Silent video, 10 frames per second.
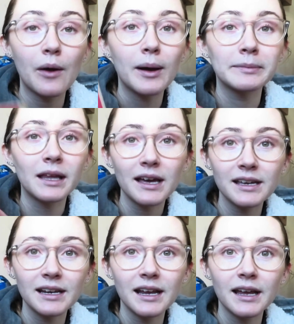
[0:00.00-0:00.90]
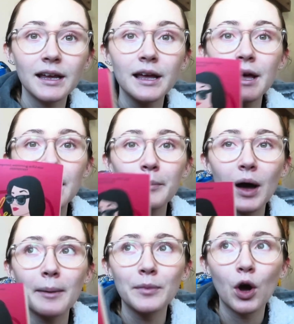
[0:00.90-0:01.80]
I'm liking it,
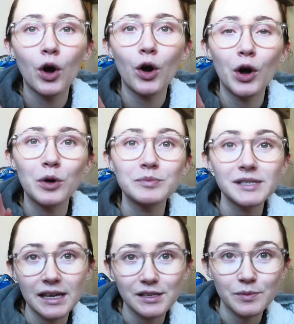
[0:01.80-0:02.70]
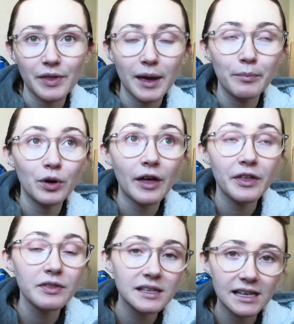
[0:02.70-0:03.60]
but I'm not obsessed with it. But I
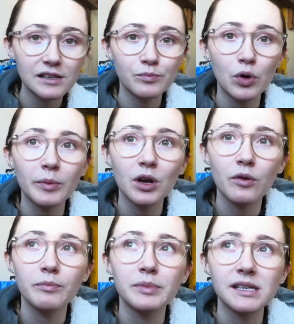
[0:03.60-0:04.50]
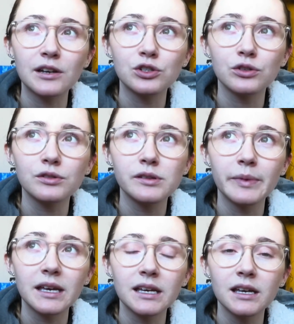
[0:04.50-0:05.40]
think this has probably got potential to
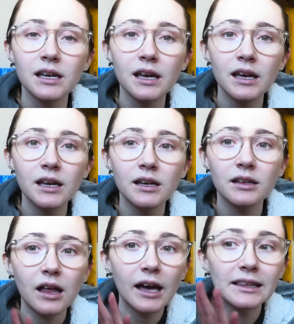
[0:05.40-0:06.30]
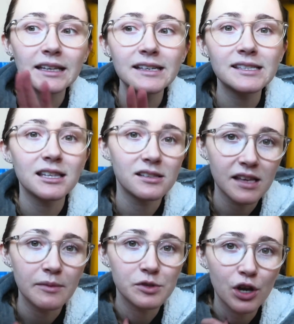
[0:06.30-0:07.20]
be at least the
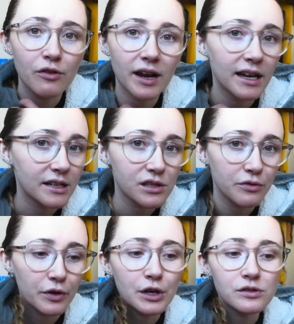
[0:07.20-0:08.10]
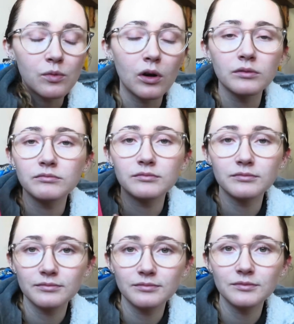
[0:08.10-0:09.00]
same star rating as the first one.
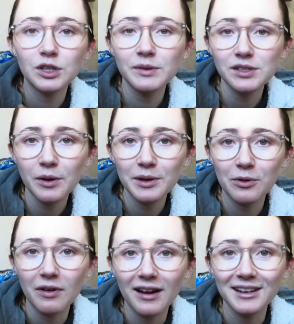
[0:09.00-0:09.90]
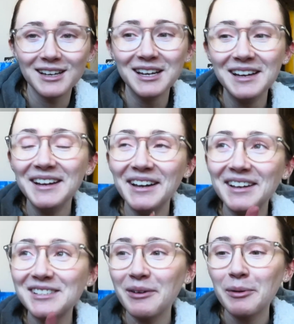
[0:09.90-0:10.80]
So it's going all right.
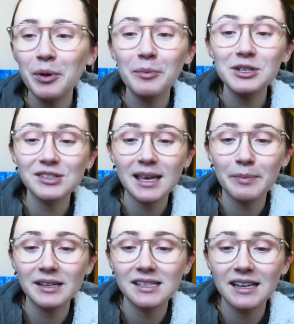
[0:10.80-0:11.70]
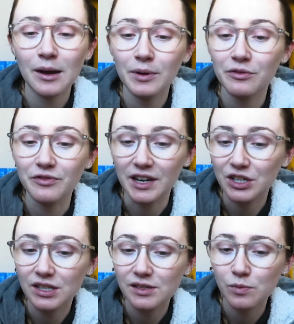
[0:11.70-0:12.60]
So I'll probably just get back to you now when I
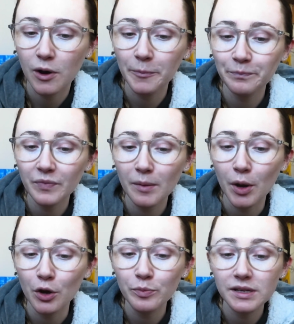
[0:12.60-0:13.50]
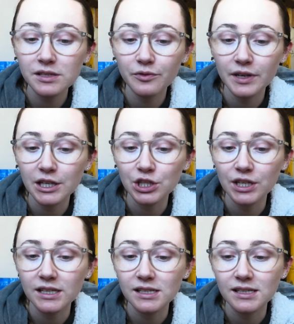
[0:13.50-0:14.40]
finish this one. I'm hoping to finish
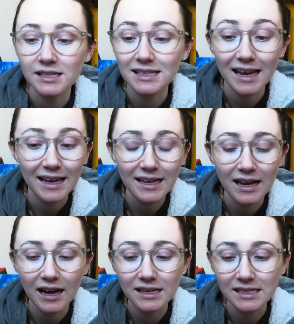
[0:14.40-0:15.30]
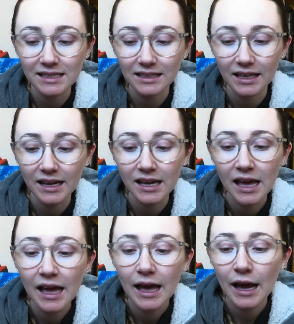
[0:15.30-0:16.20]
it today, ideally.
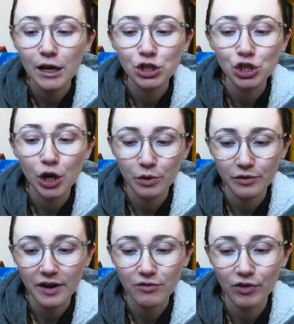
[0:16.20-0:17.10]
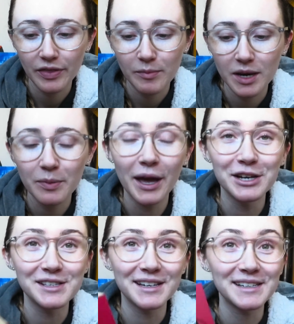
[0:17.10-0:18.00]
I don't know if I can read that many
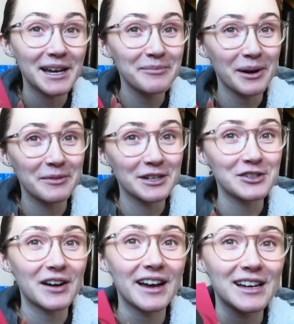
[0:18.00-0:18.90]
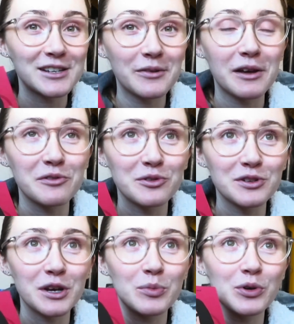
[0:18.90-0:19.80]
pages in a day, but I'm going to try. I don't have an
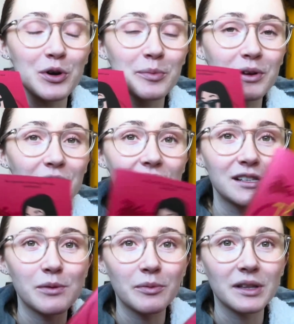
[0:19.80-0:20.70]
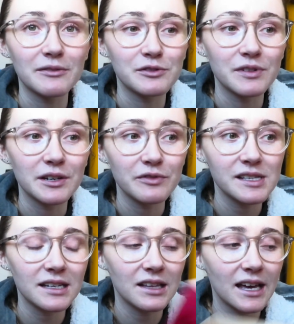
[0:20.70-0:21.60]
audiobook copy of it, so I will have to read it
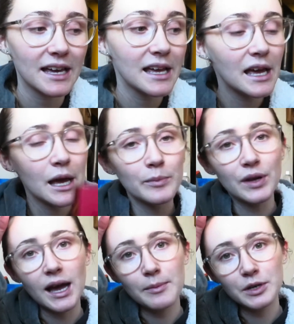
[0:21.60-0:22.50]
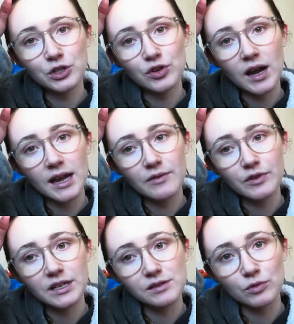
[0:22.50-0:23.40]
physically. But yeah, I'm going to try and
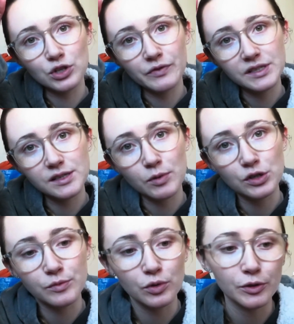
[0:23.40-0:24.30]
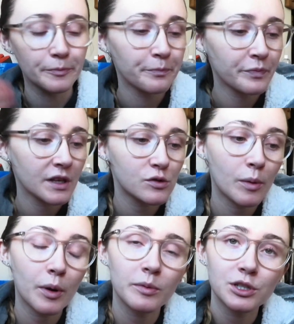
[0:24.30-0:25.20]
read as much of this as possible. So I'll
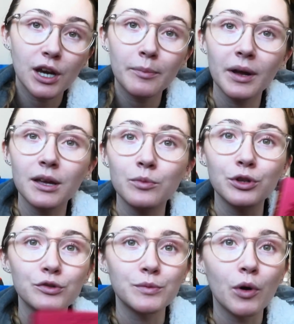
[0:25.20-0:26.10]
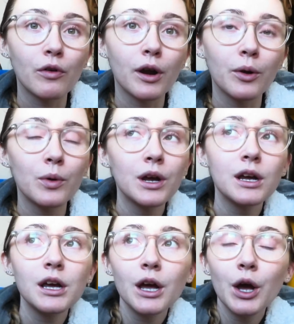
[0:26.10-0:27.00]
probably check back in with you tomorrow
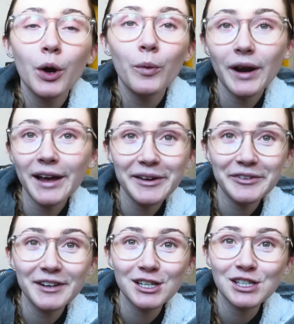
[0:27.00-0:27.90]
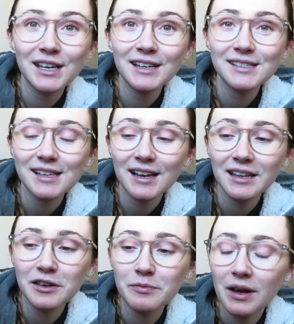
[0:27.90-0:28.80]
when I finish this and
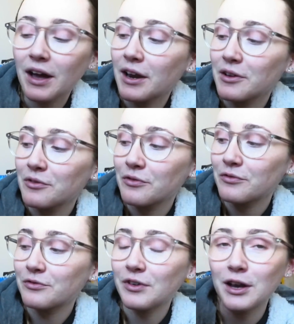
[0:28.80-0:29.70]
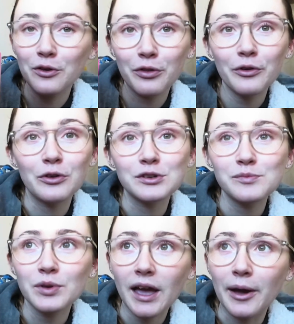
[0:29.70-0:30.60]
give my kind of final thoughts.
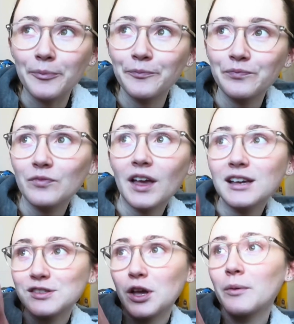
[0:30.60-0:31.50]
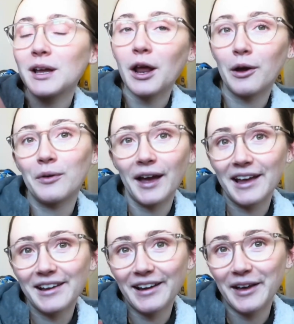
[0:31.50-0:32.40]
But yeah, it's going
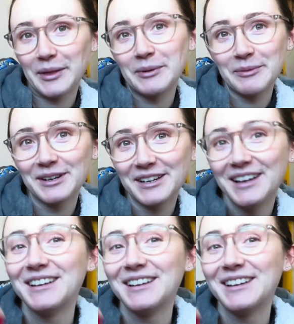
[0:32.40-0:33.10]
okay at the moment.